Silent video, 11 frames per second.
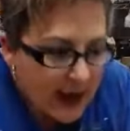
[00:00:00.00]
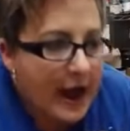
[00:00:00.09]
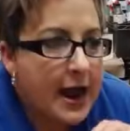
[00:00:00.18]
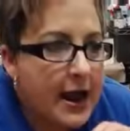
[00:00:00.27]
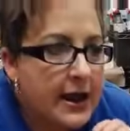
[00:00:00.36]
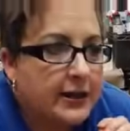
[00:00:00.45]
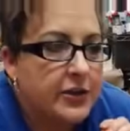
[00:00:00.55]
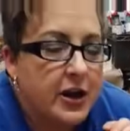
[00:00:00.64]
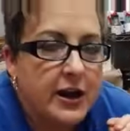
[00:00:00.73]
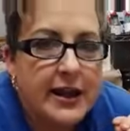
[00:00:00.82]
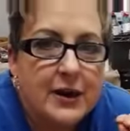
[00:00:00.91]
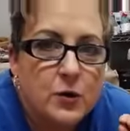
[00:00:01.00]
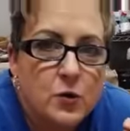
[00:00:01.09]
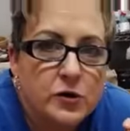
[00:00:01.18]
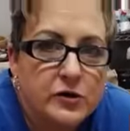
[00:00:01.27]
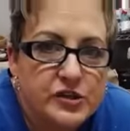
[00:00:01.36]
I thought I had
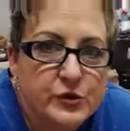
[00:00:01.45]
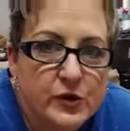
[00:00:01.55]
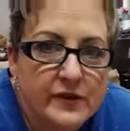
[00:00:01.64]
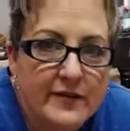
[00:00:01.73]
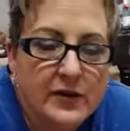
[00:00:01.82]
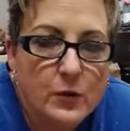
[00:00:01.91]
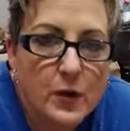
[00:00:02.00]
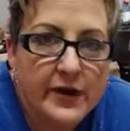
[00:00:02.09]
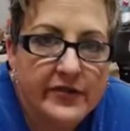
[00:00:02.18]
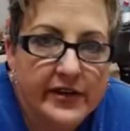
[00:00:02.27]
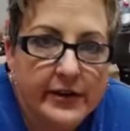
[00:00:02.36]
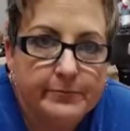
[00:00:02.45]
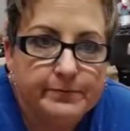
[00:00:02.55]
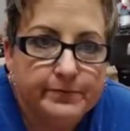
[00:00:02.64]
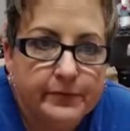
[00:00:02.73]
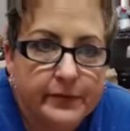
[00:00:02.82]
ordered 2 of every one of
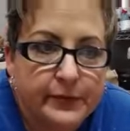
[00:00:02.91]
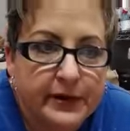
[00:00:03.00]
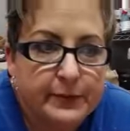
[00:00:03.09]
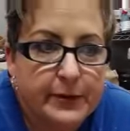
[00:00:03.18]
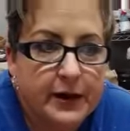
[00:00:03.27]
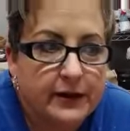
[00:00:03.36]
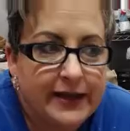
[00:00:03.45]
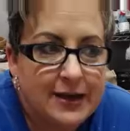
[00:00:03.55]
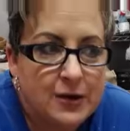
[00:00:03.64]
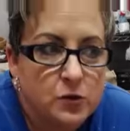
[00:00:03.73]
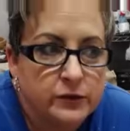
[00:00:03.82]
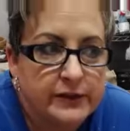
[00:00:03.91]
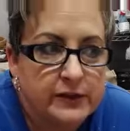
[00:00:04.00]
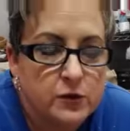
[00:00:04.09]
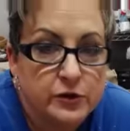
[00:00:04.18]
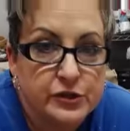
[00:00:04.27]
them, but apparently I
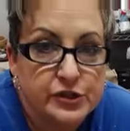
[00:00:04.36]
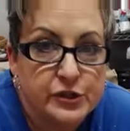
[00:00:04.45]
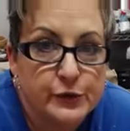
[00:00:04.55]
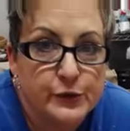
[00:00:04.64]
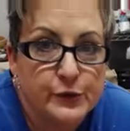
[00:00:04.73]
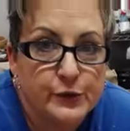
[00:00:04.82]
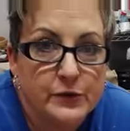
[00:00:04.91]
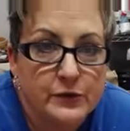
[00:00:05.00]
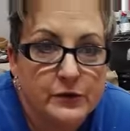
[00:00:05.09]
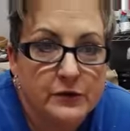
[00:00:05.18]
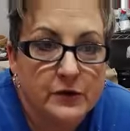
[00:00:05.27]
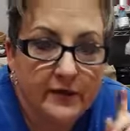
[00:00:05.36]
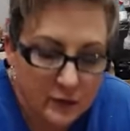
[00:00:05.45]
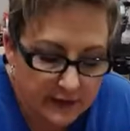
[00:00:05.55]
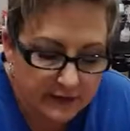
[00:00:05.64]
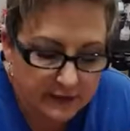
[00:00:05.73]
only ordered 2 of
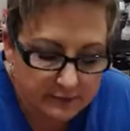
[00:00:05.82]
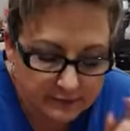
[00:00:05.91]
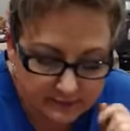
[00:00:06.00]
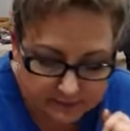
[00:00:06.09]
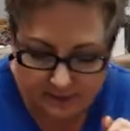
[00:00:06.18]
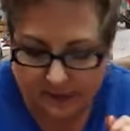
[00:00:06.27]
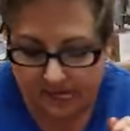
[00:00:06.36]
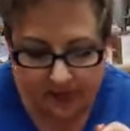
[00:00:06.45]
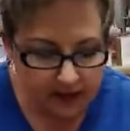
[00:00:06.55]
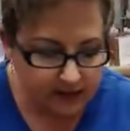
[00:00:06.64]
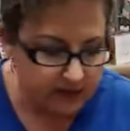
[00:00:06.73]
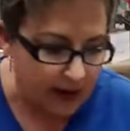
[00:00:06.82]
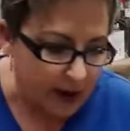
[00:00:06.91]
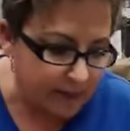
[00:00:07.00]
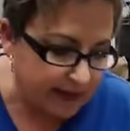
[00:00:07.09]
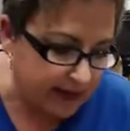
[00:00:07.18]
one of them. So
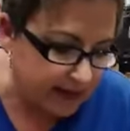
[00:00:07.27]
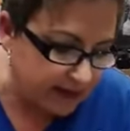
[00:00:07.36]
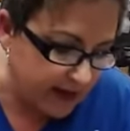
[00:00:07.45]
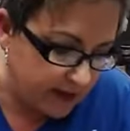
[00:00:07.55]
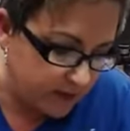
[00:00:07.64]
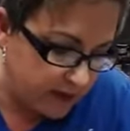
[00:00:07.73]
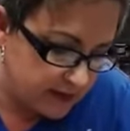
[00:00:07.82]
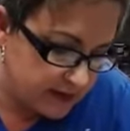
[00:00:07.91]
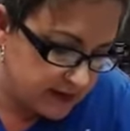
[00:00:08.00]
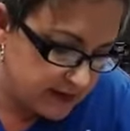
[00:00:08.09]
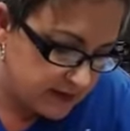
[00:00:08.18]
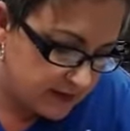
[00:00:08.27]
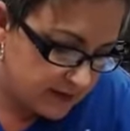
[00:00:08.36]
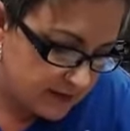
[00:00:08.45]
I'll be getting the other ones.